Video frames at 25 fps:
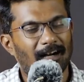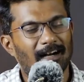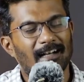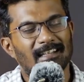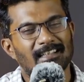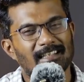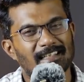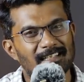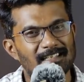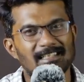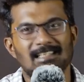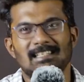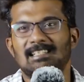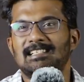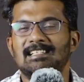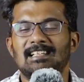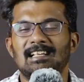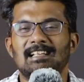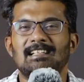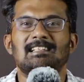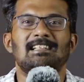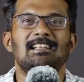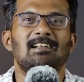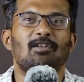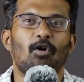This is
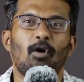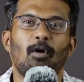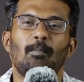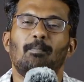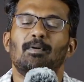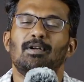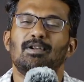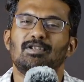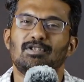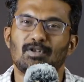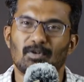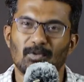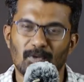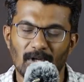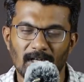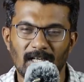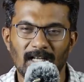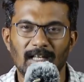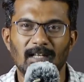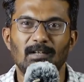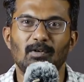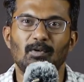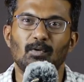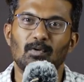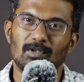just an
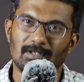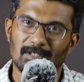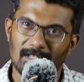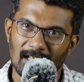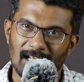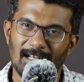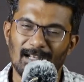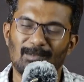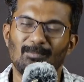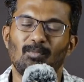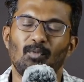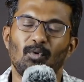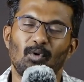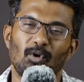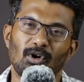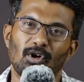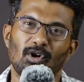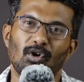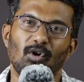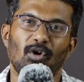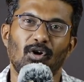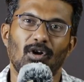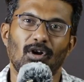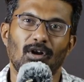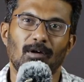opportunity to sell more
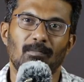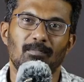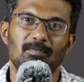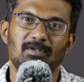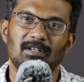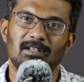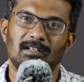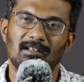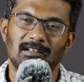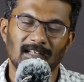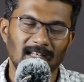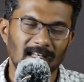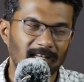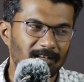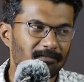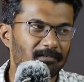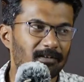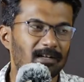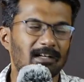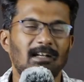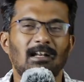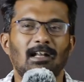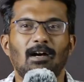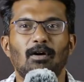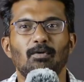call option.
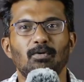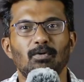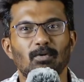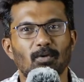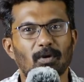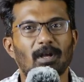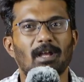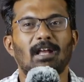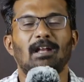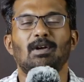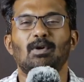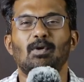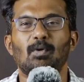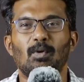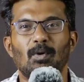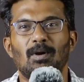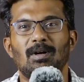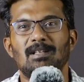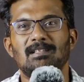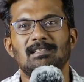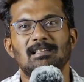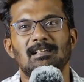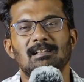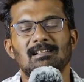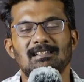Even now you can go
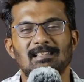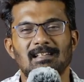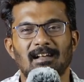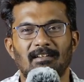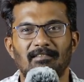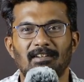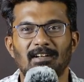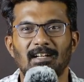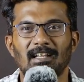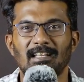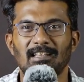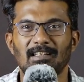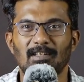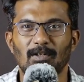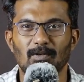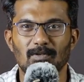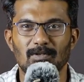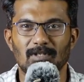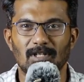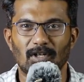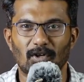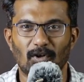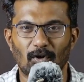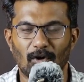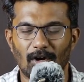and sell
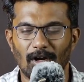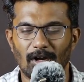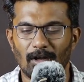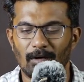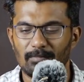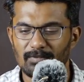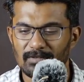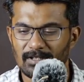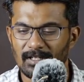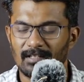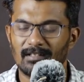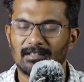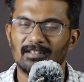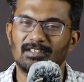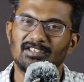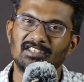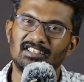17,000 call option.